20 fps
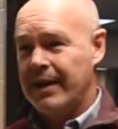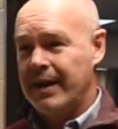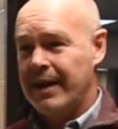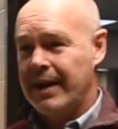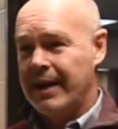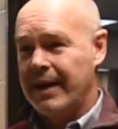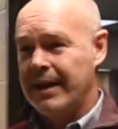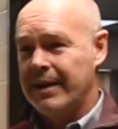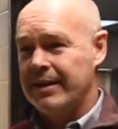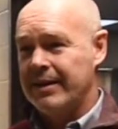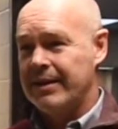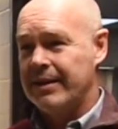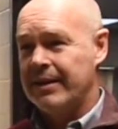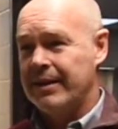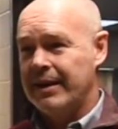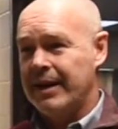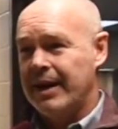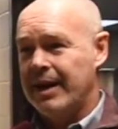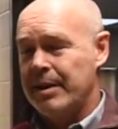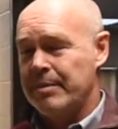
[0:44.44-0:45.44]

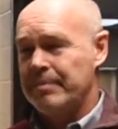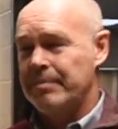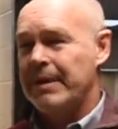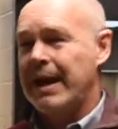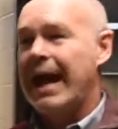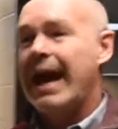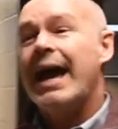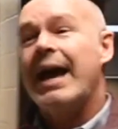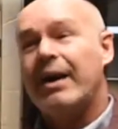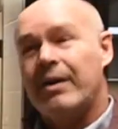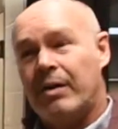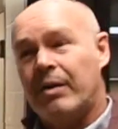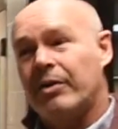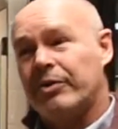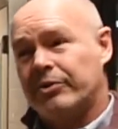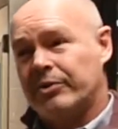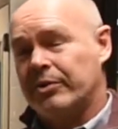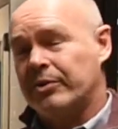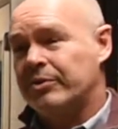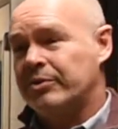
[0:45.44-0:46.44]
And
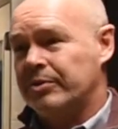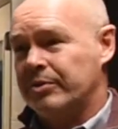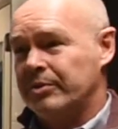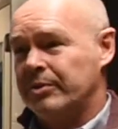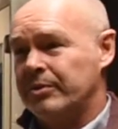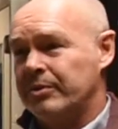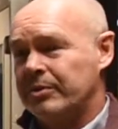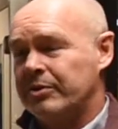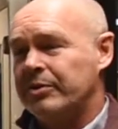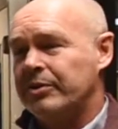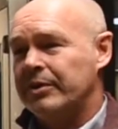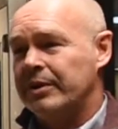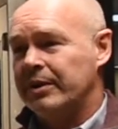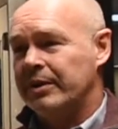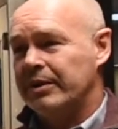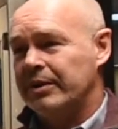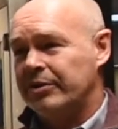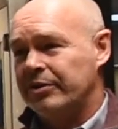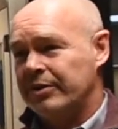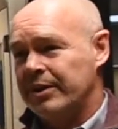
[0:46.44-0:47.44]
also to
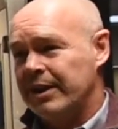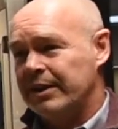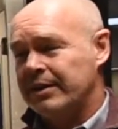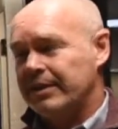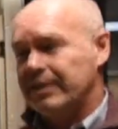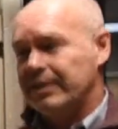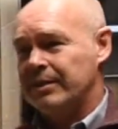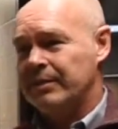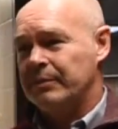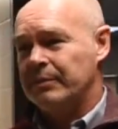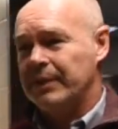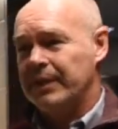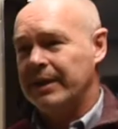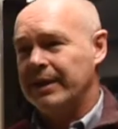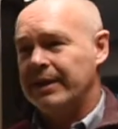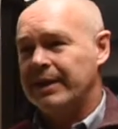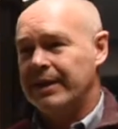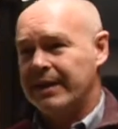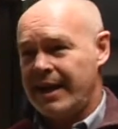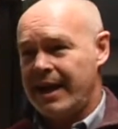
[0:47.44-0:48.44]
the extent that we
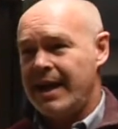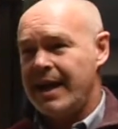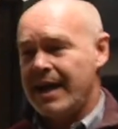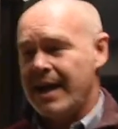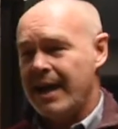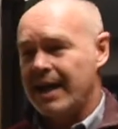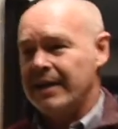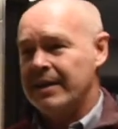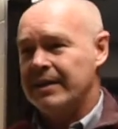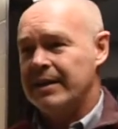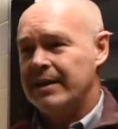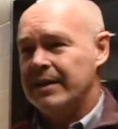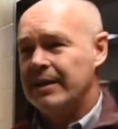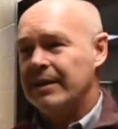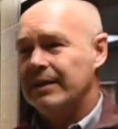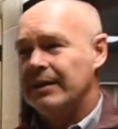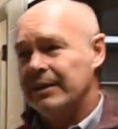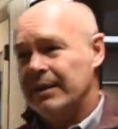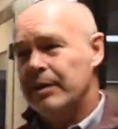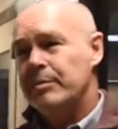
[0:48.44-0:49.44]
can
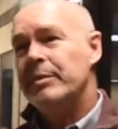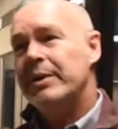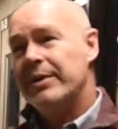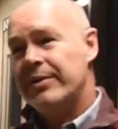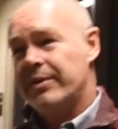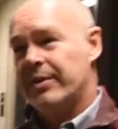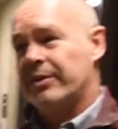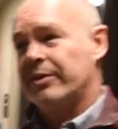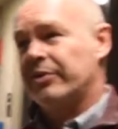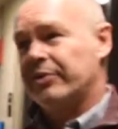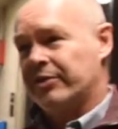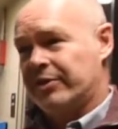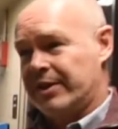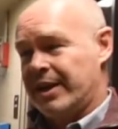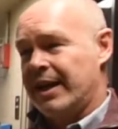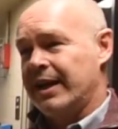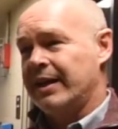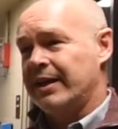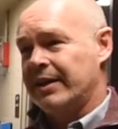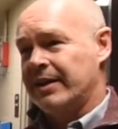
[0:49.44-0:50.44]
limit their
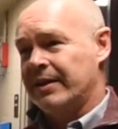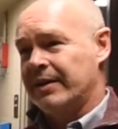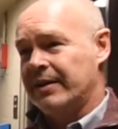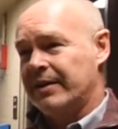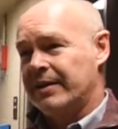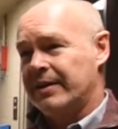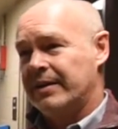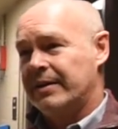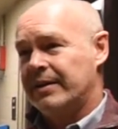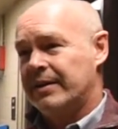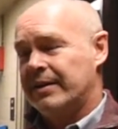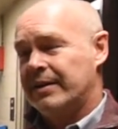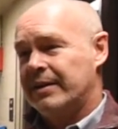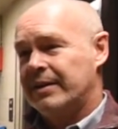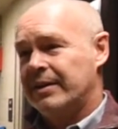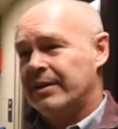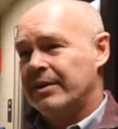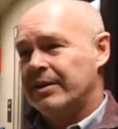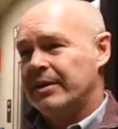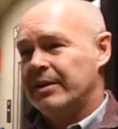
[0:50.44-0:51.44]
stay here.
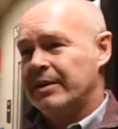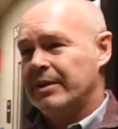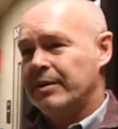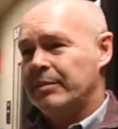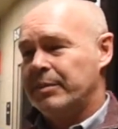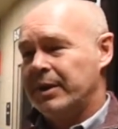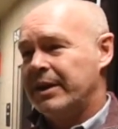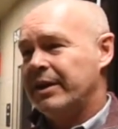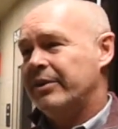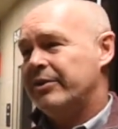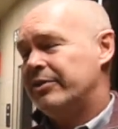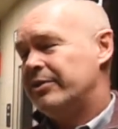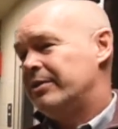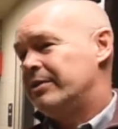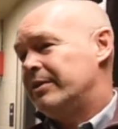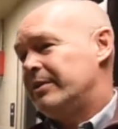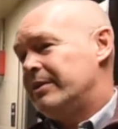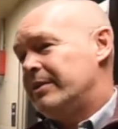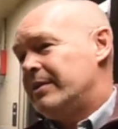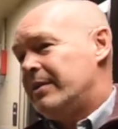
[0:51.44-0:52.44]
Because,
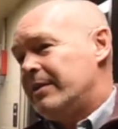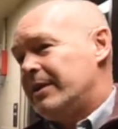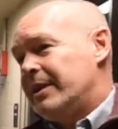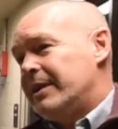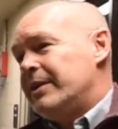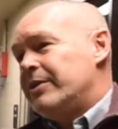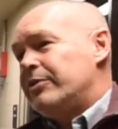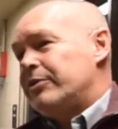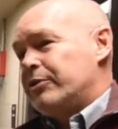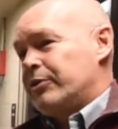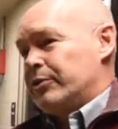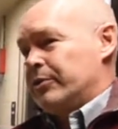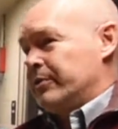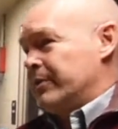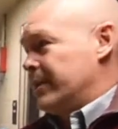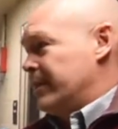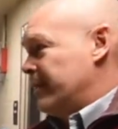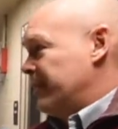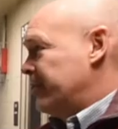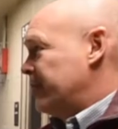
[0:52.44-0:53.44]
you know, it is true
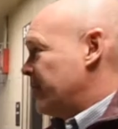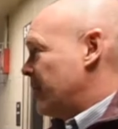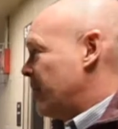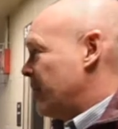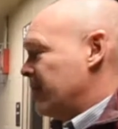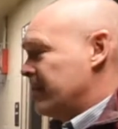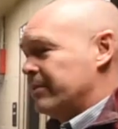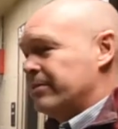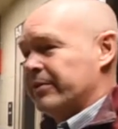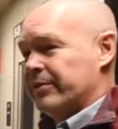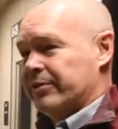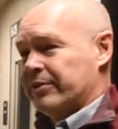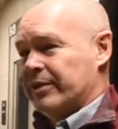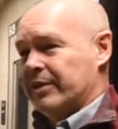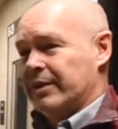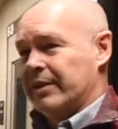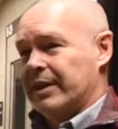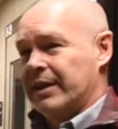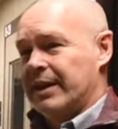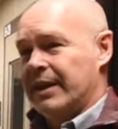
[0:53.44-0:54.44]
that it is a hard
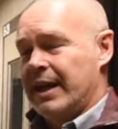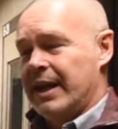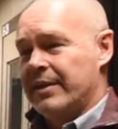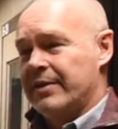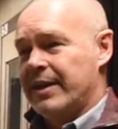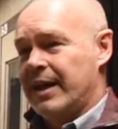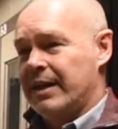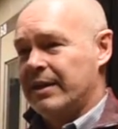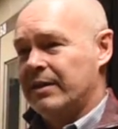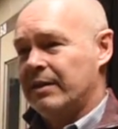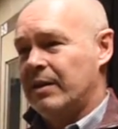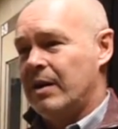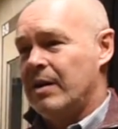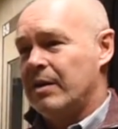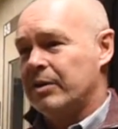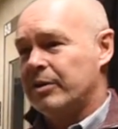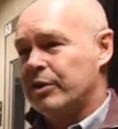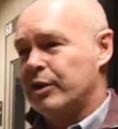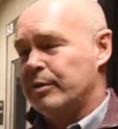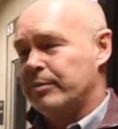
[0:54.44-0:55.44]
facility and that
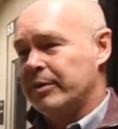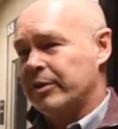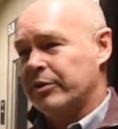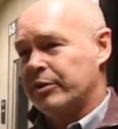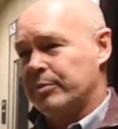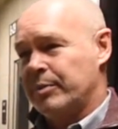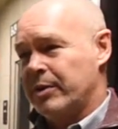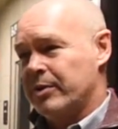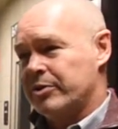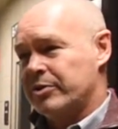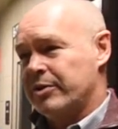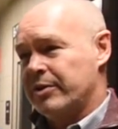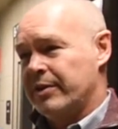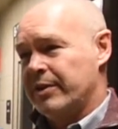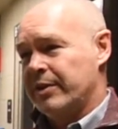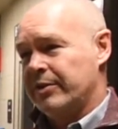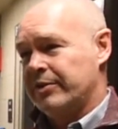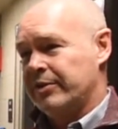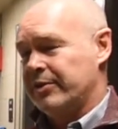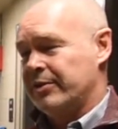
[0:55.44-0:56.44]
long-term exposure to
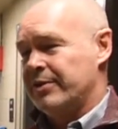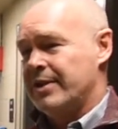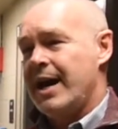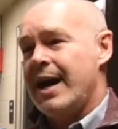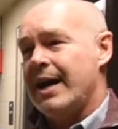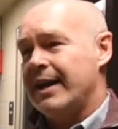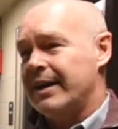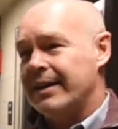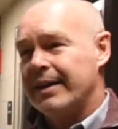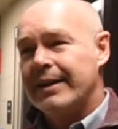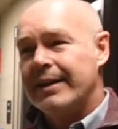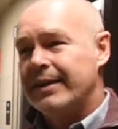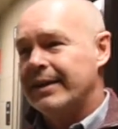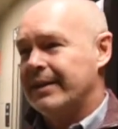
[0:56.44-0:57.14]
this is not